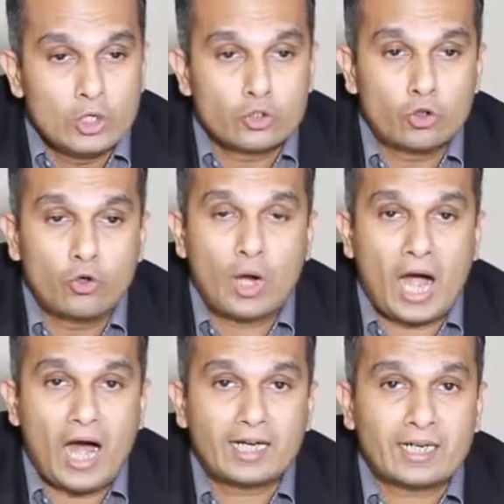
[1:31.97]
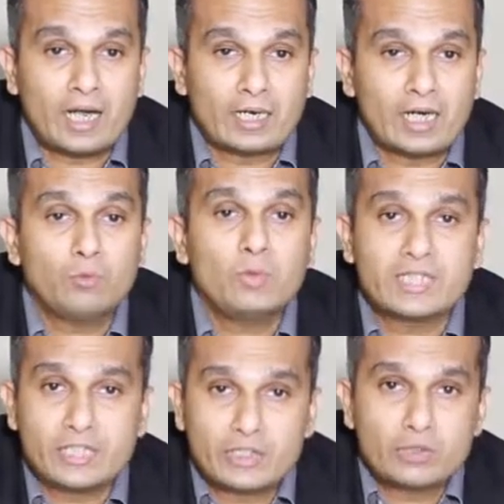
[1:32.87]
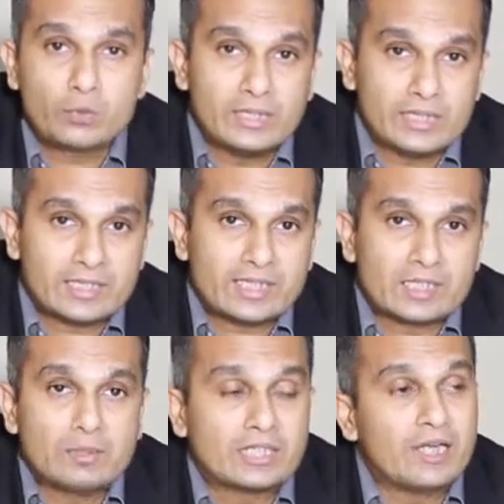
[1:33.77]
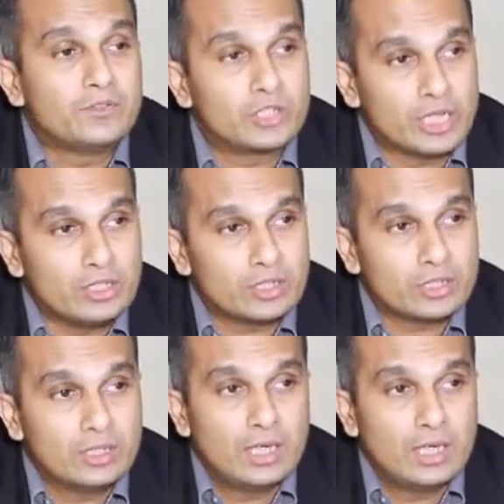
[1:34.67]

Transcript: So our conversations with these customers have changed,